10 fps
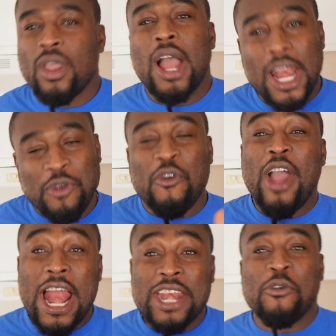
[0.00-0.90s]
And
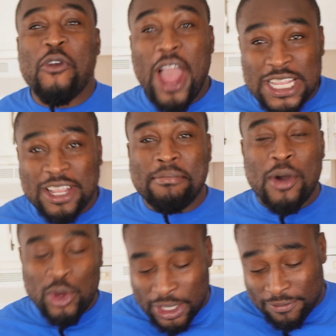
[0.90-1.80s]
the right
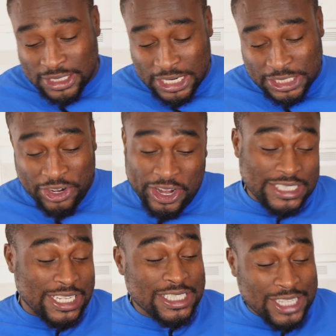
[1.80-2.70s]
amount of ginger
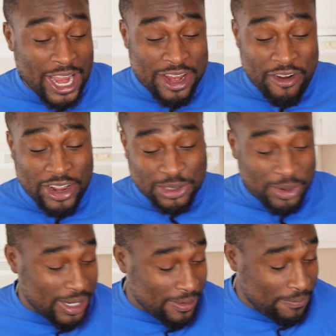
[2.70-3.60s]
is inside here as
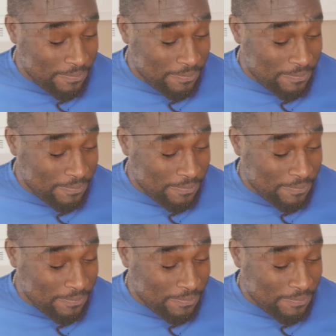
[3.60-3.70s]
well.